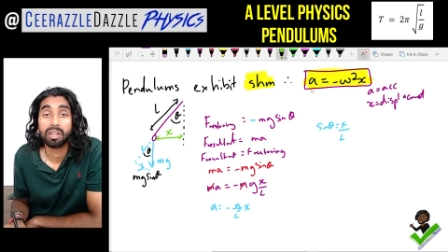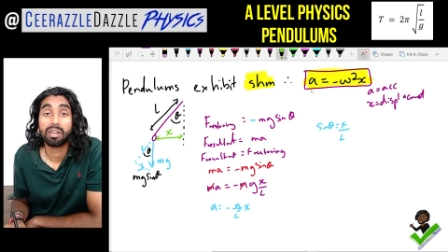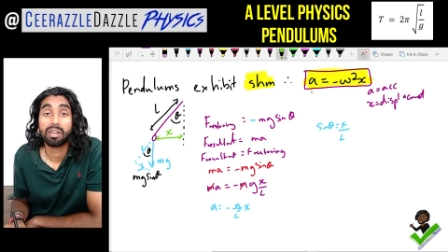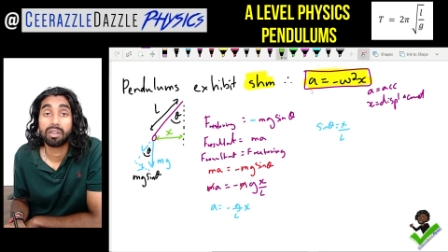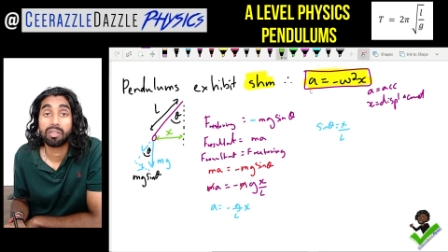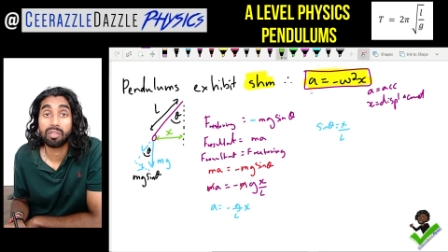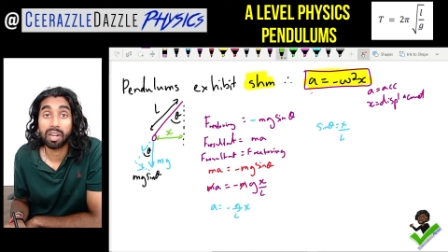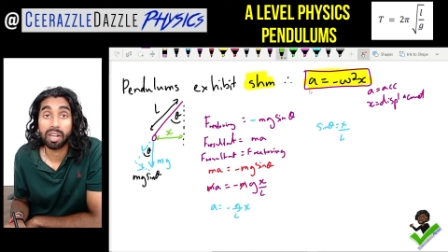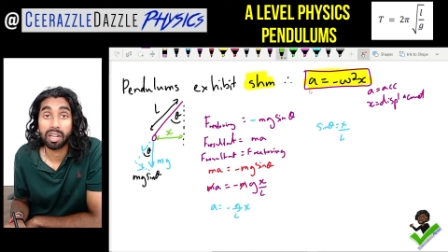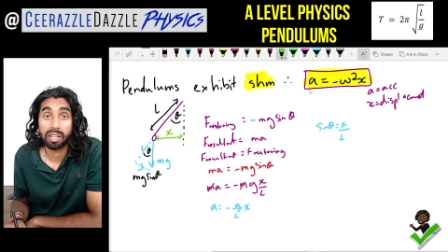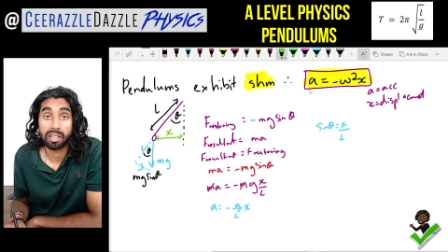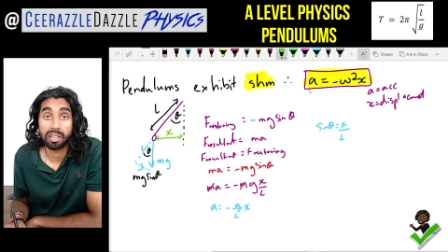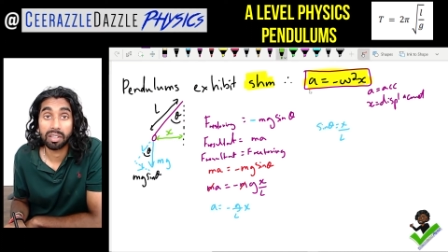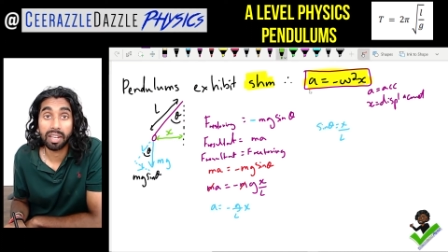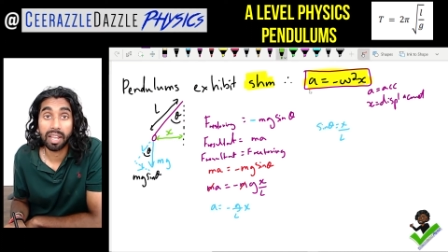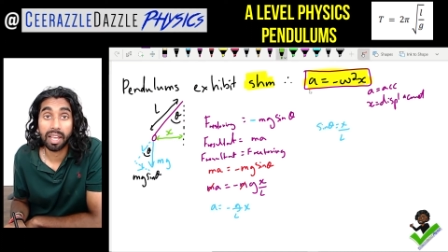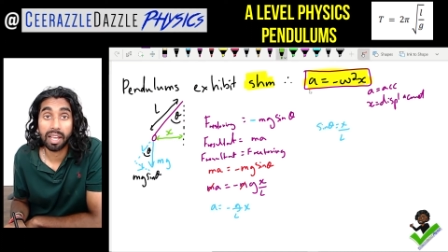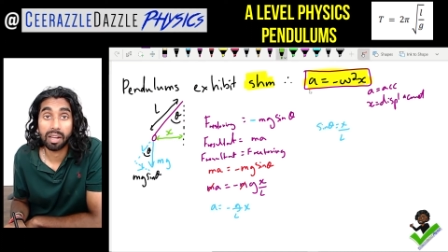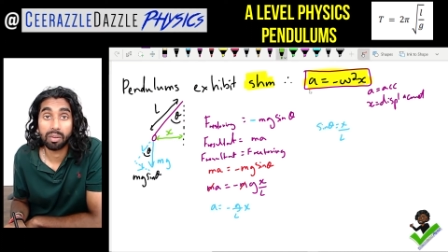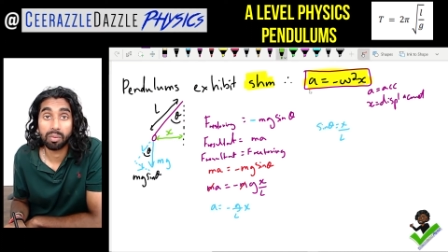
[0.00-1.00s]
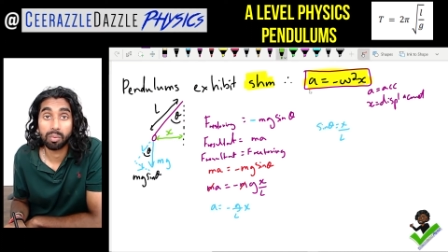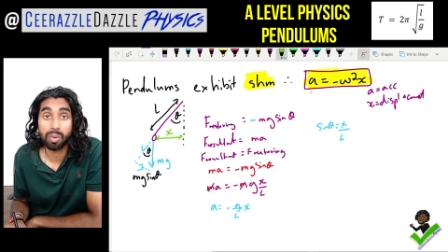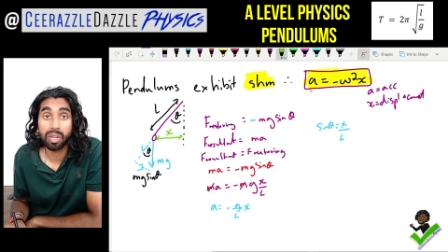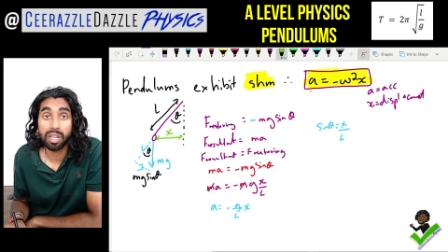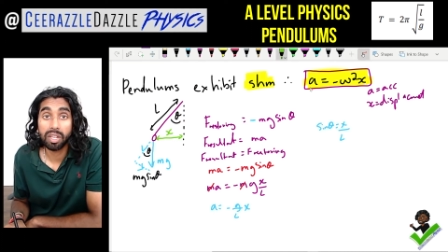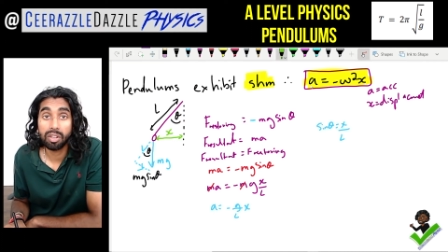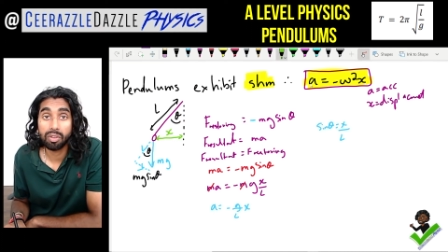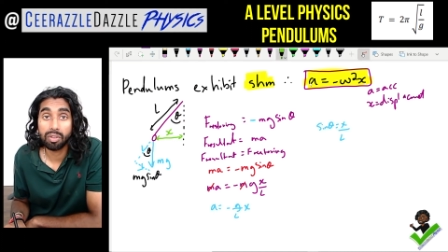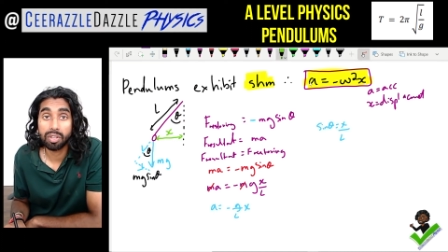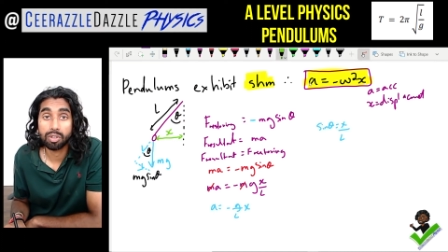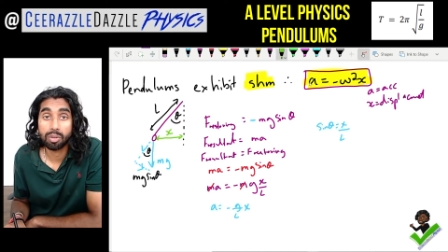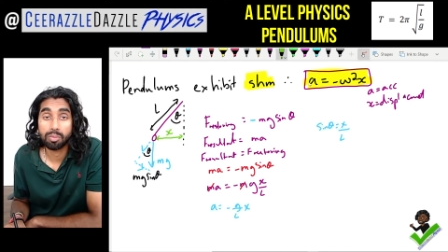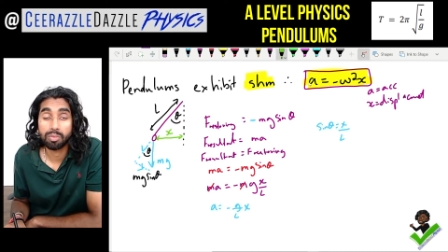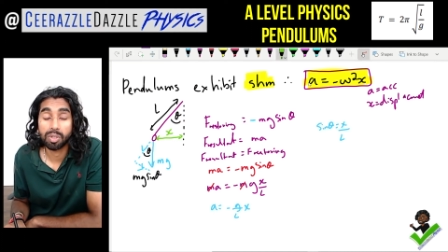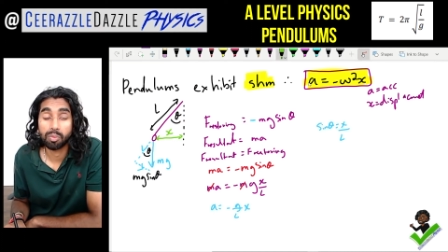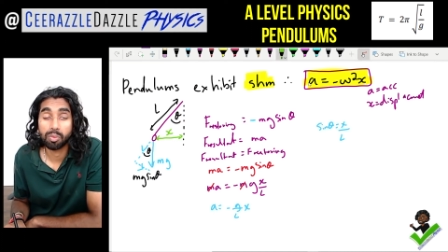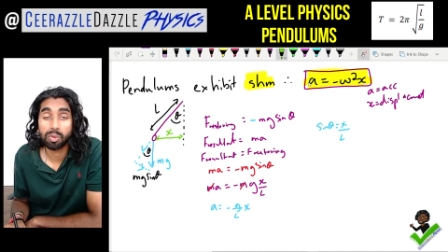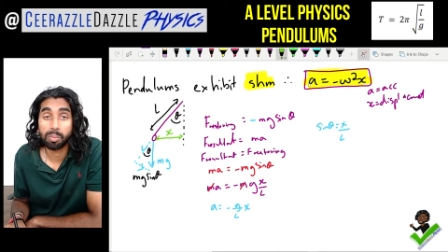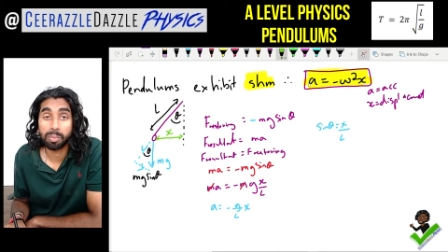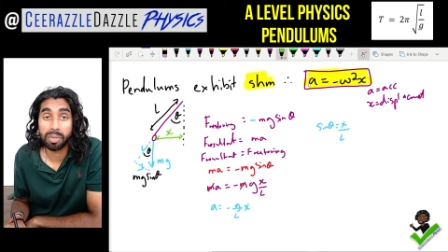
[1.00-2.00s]
Right, now we know this
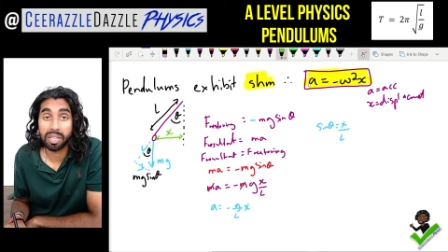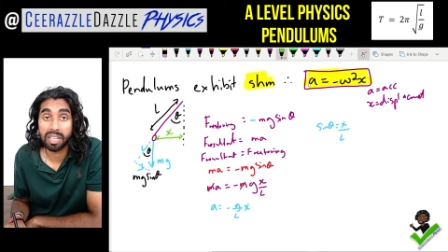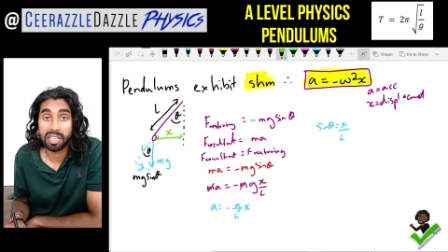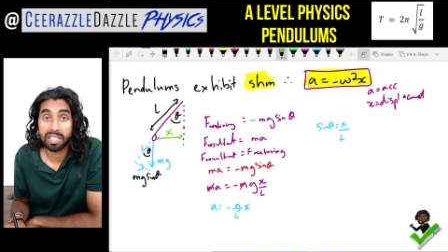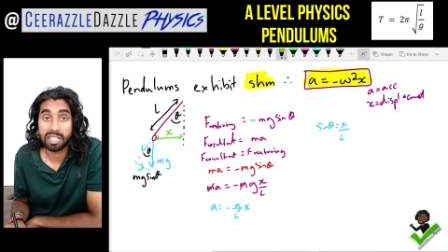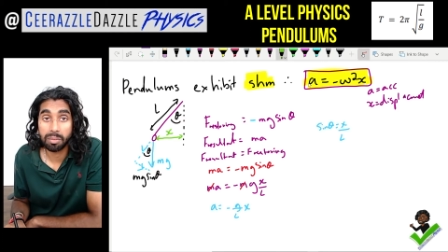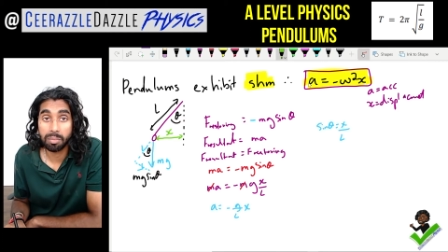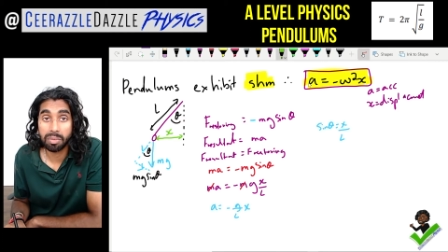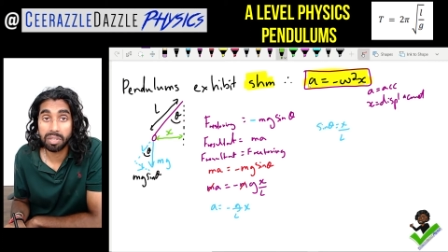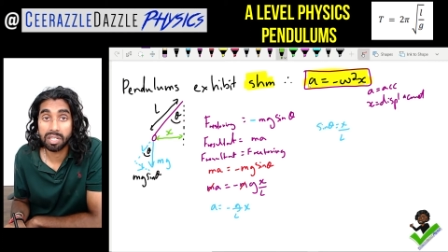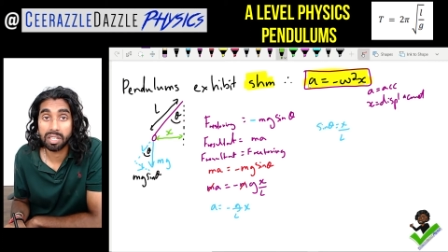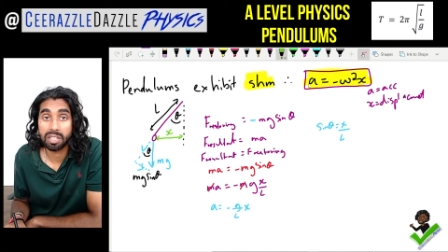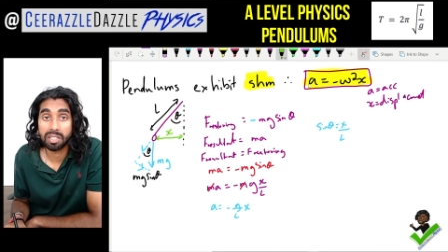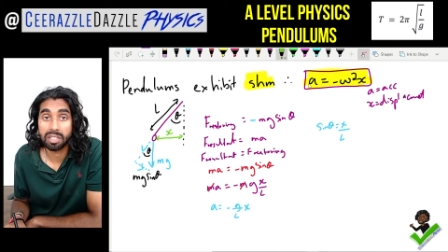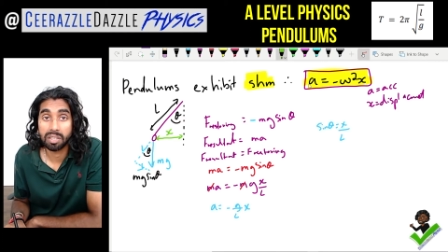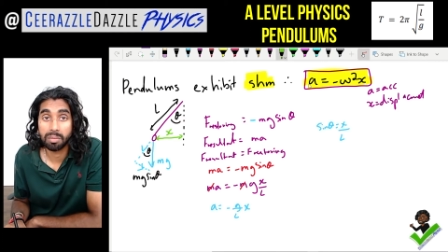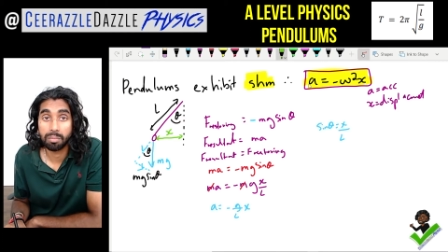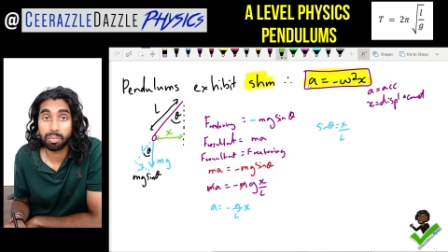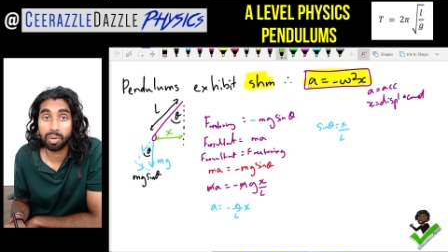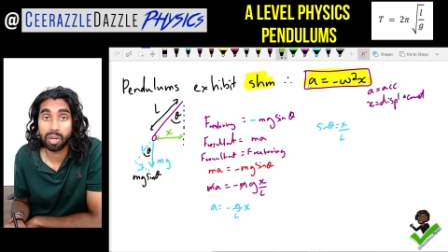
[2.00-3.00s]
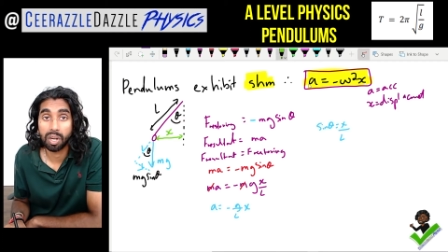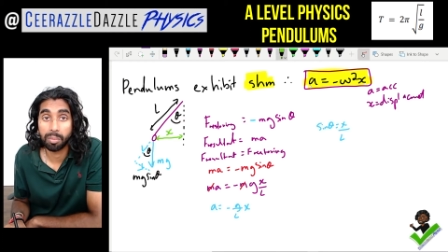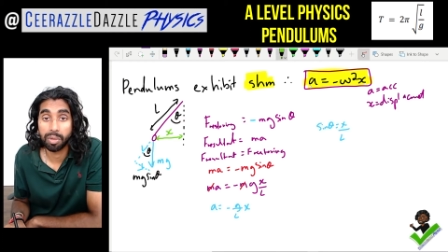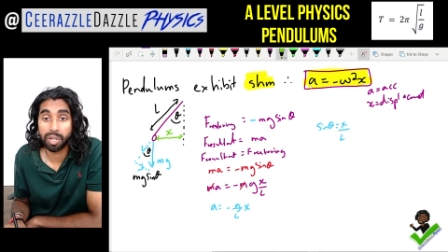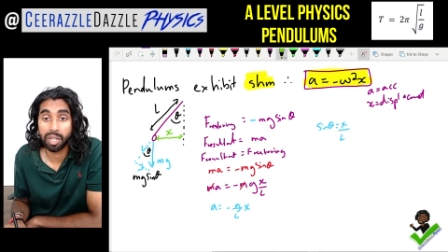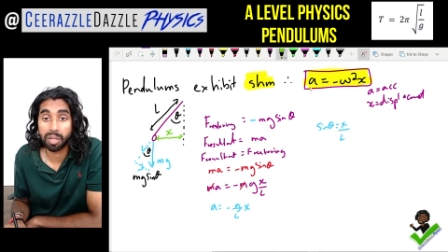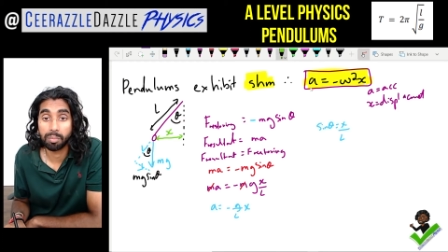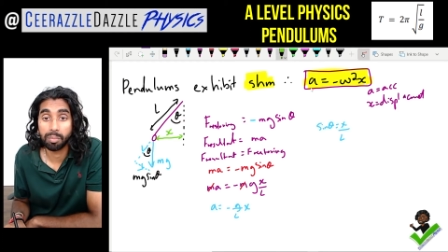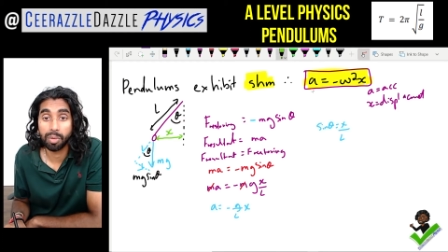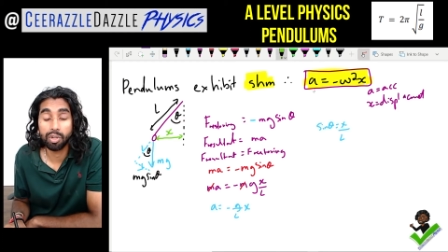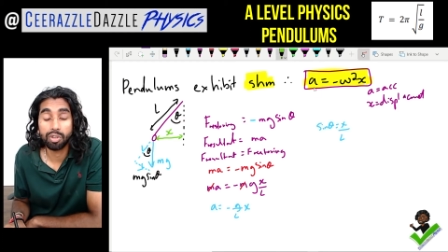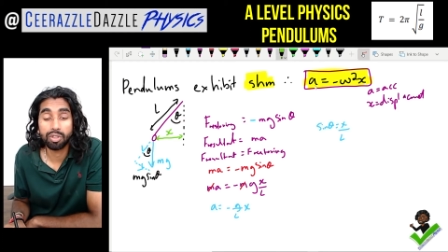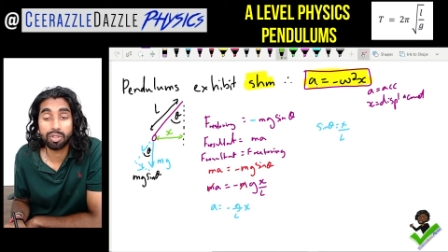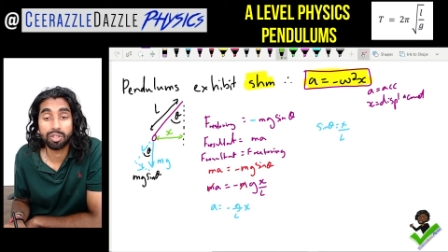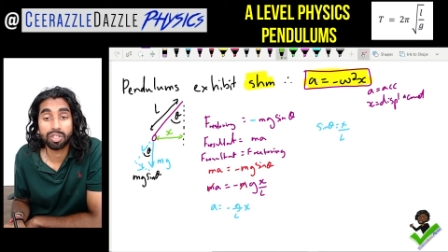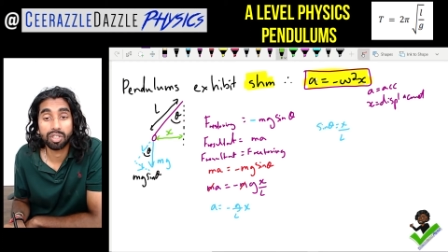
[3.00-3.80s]
object will be exhibiting simple harmonic motion,